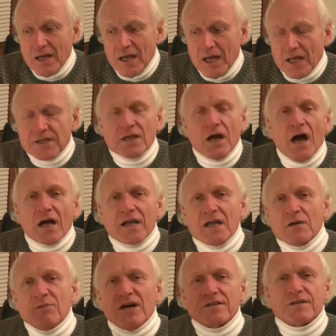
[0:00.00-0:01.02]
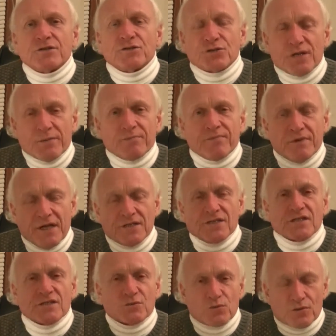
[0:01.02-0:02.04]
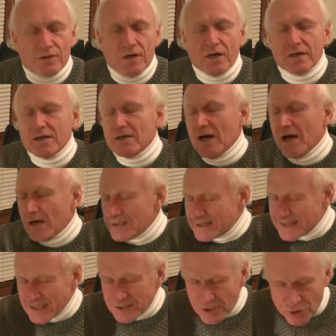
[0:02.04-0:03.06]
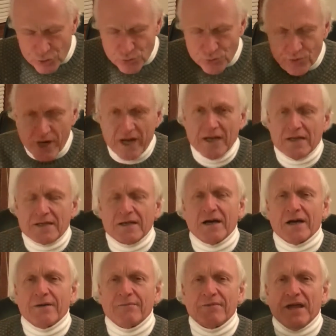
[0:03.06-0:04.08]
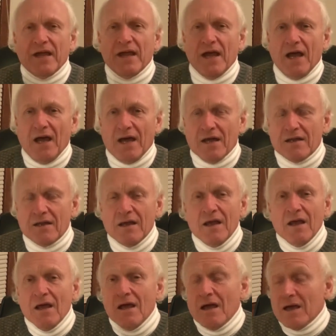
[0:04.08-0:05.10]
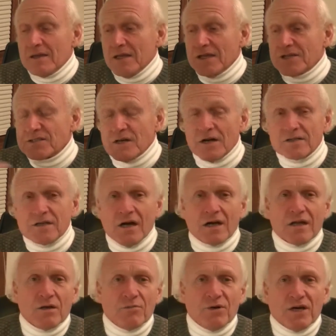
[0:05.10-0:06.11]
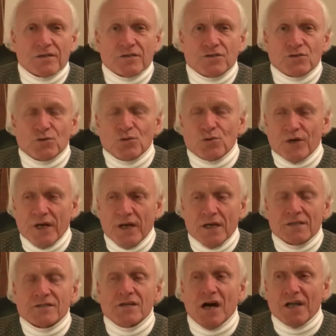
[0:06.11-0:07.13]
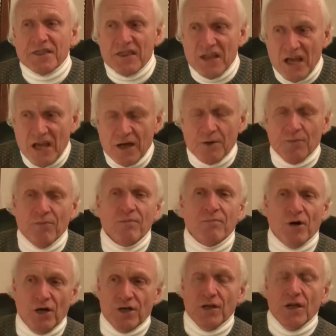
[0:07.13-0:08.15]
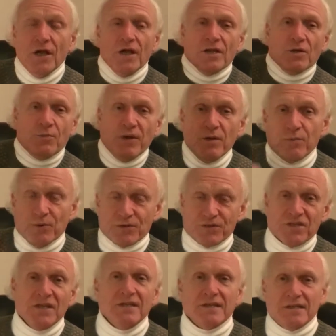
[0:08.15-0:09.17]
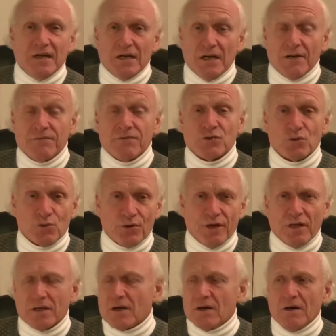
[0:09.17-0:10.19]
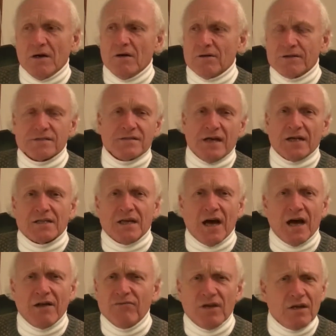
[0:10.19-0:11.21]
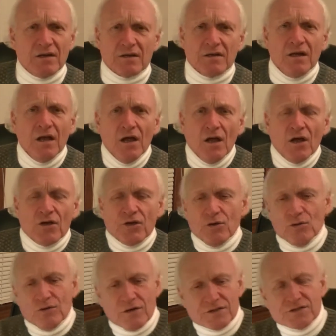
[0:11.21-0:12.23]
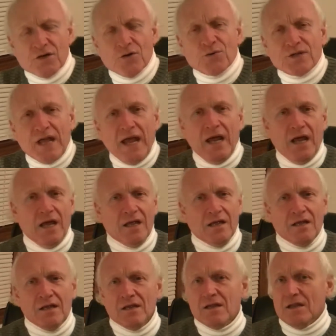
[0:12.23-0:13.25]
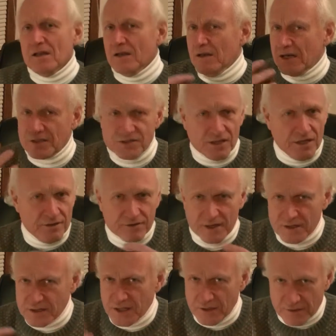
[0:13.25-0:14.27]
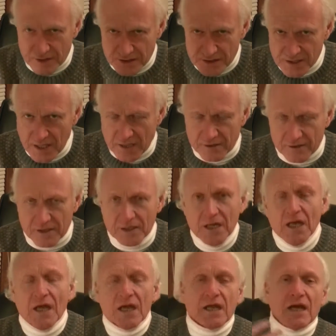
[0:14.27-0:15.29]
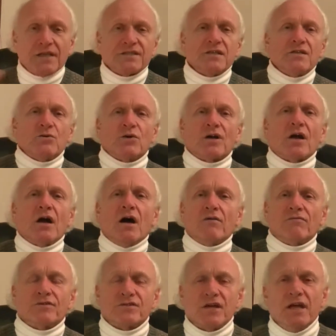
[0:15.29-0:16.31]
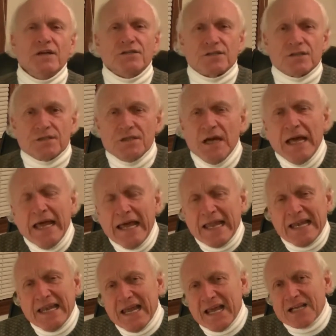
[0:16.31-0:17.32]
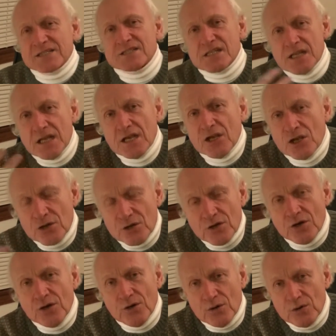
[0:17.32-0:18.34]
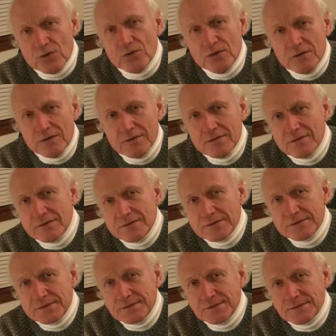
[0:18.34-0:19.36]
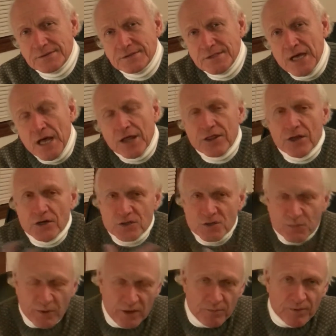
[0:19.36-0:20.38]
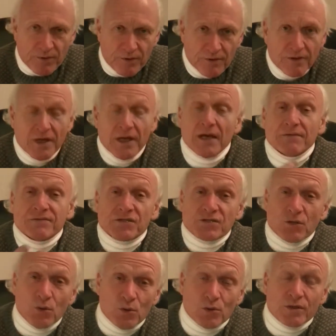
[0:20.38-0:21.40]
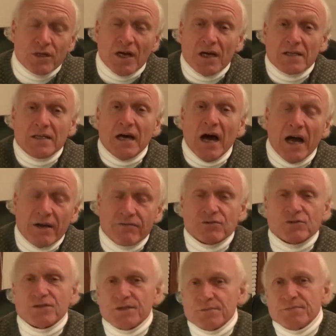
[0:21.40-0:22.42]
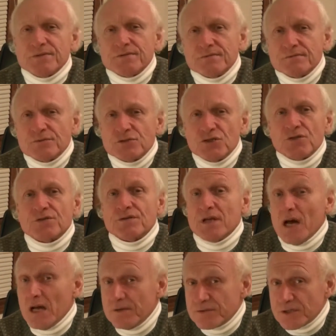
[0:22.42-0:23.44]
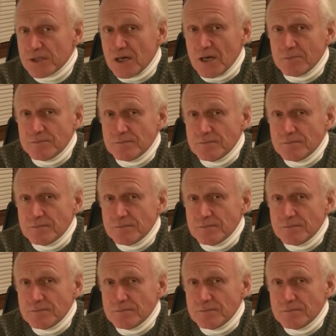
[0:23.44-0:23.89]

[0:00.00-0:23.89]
and talking about the trip they just were on and how such a great time they had. And they start talking about the jewelry. It's not them, but the people see the dive jewelry and they go, oh, isn't that diving? And you look so tanned and et cetera, et cetera, et cetera. Gets into a conversation. Next thing you know, those people have sold a dive trip to your dive shop.